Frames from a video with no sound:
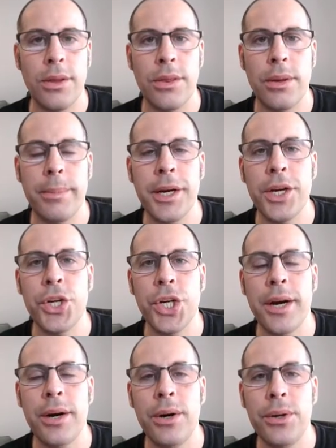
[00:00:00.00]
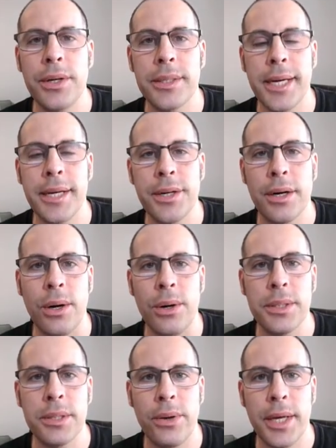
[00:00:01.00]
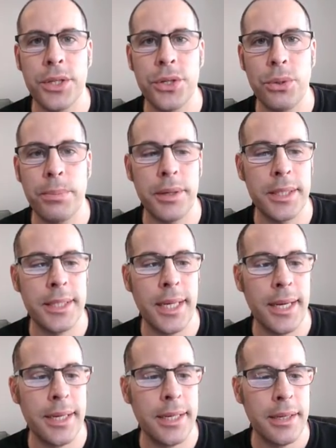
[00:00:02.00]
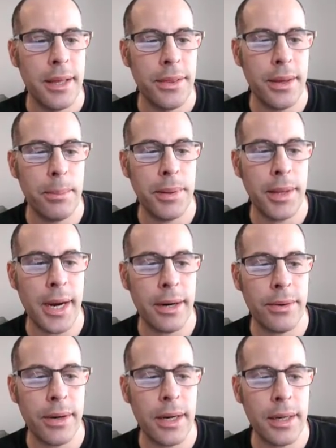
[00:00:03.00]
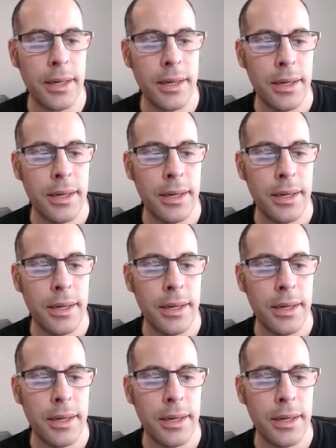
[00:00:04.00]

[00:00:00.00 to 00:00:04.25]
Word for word: The biggest shareholders, Intercoastal at 2%, then BlackRock,